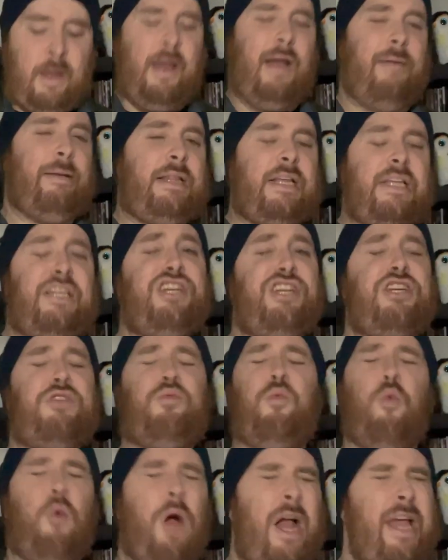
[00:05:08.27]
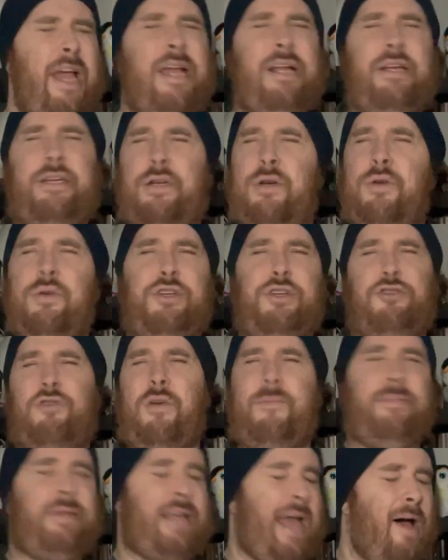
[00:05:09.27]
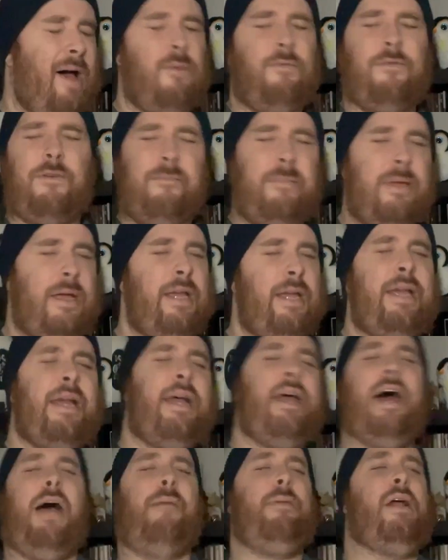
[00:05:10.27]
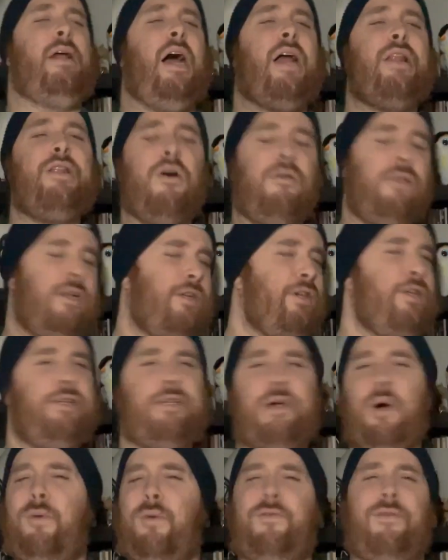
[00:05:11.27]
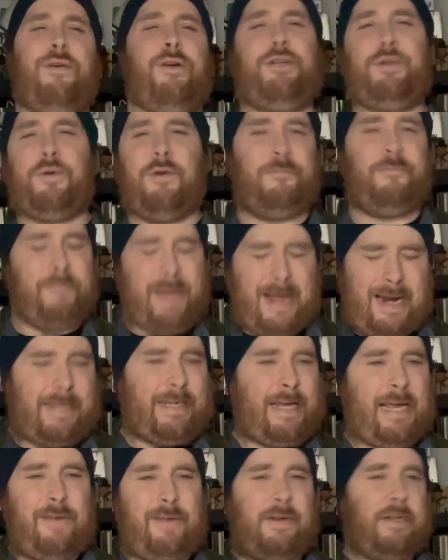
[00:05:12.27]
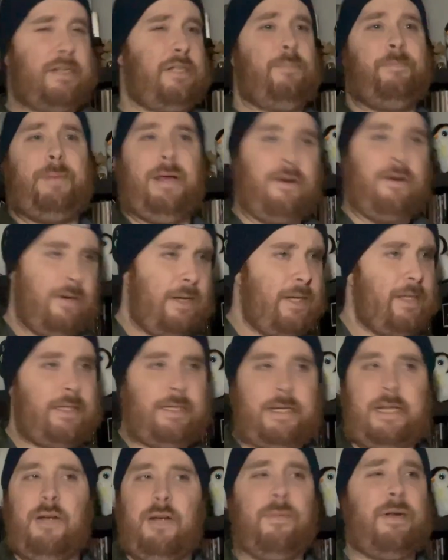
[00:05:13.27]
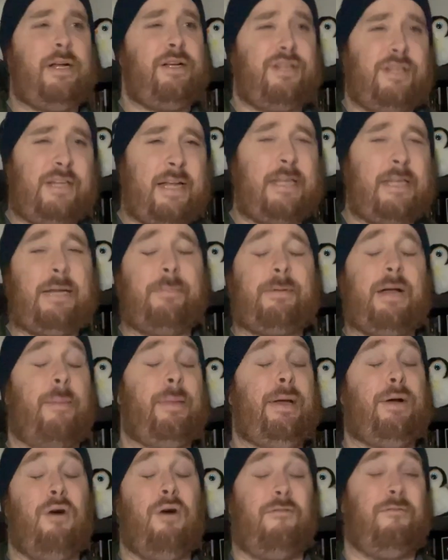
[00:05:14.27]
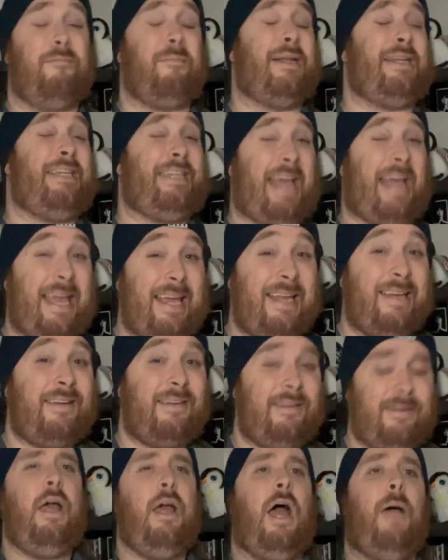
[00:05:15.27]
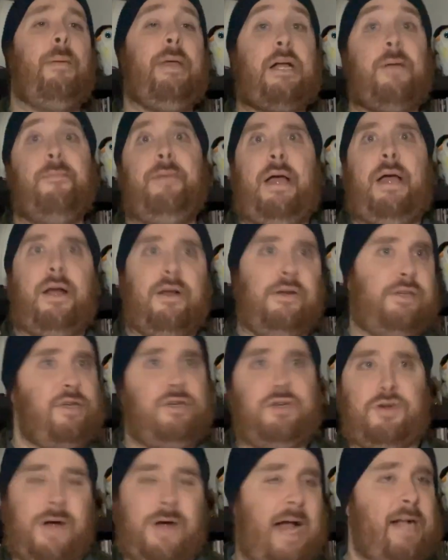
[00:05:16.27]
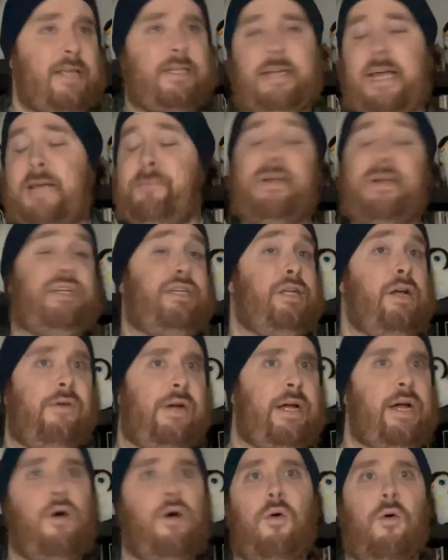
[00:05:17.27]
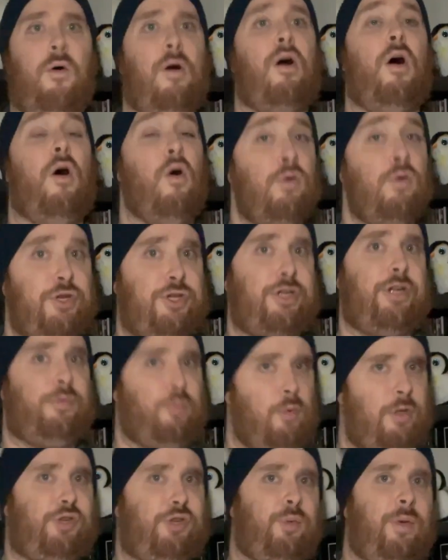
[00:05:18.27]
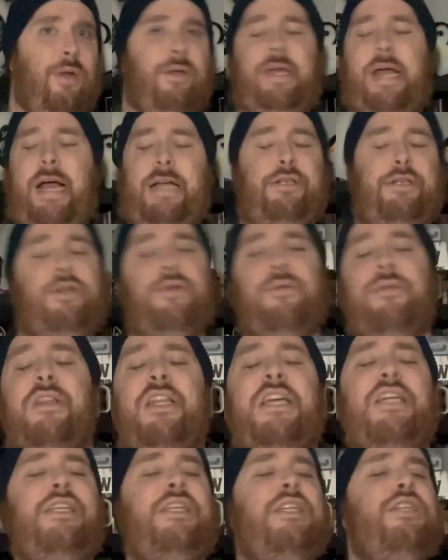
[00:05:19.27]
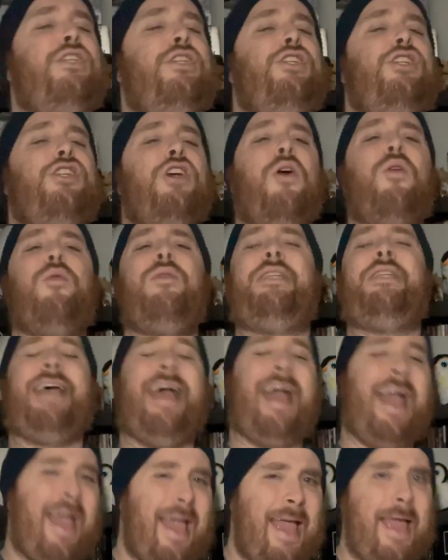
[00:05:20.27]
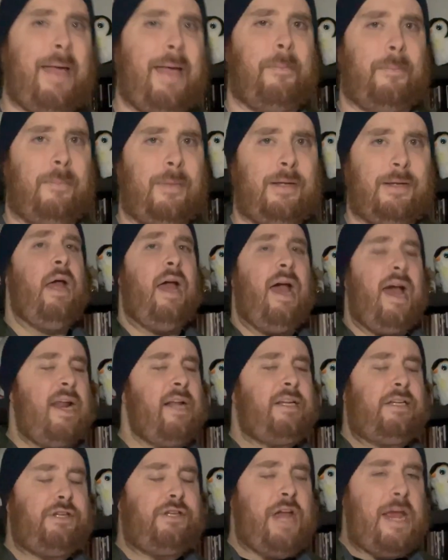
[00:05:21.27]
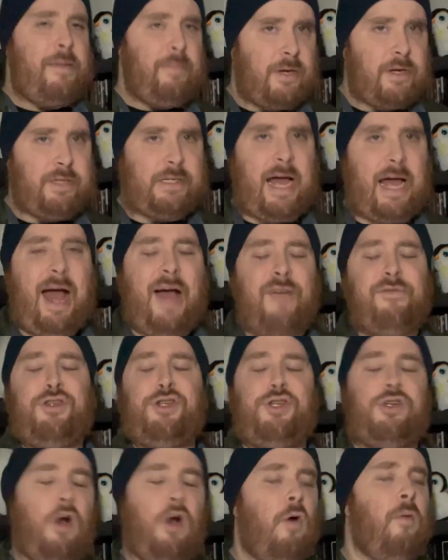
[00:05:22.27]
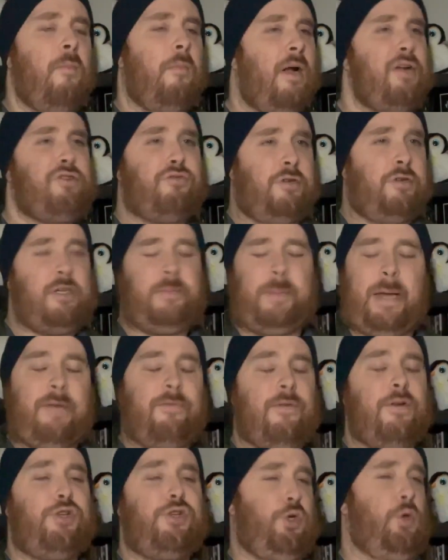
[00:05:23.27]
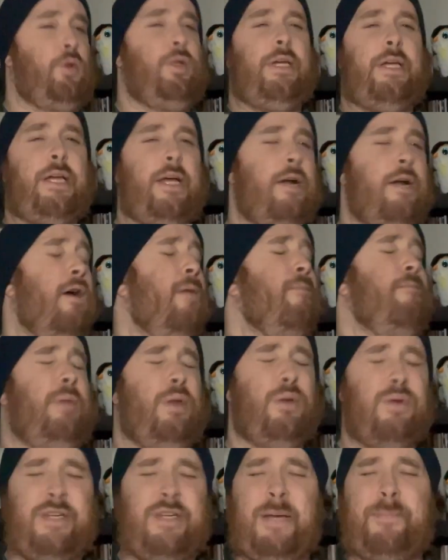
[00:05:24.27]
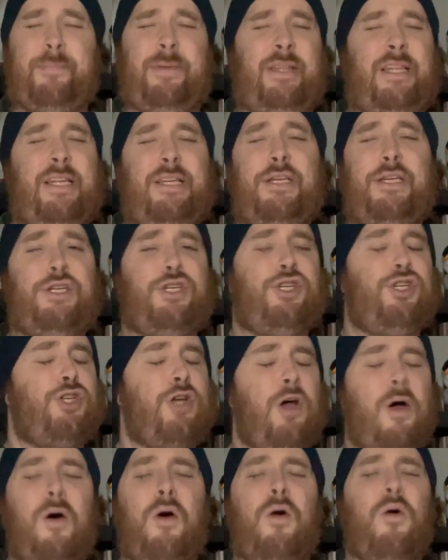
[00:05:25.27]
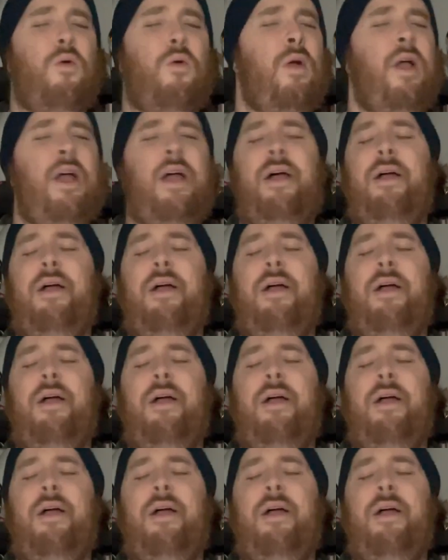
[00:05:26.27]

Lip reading: I mean, this is just way too stripped down for me. I mean, I know that she's going for a sort of meditative experience here, but it just ends up coming off mundane. I mean, compared to tracks like Materia or Ocean, which we'll get to, this is so tame. And it's a shame because I have so much respect for Julia and her music, but this is so...